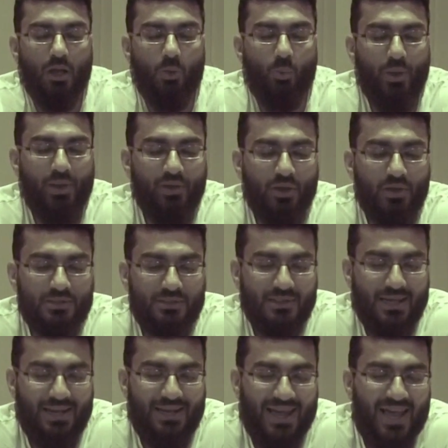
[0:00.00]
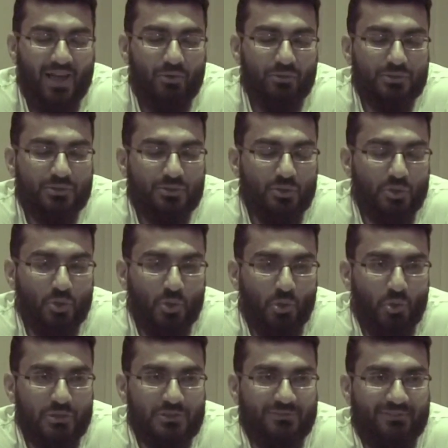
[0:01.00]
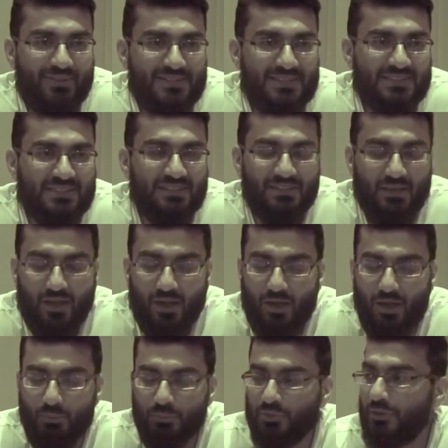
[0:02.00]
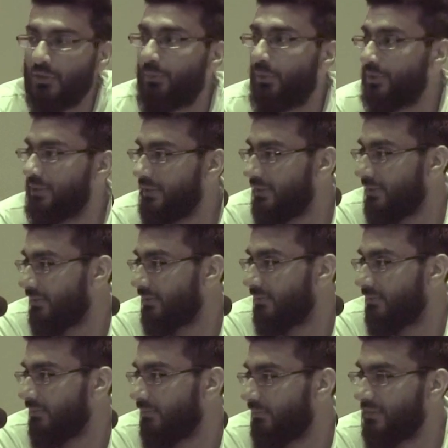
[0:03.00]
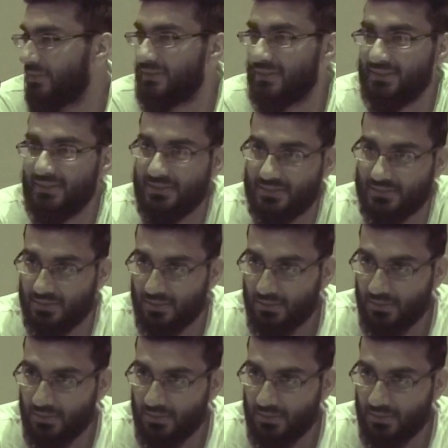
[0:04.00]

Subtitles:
We're not allowed to cause physical harm to the body, the deceased.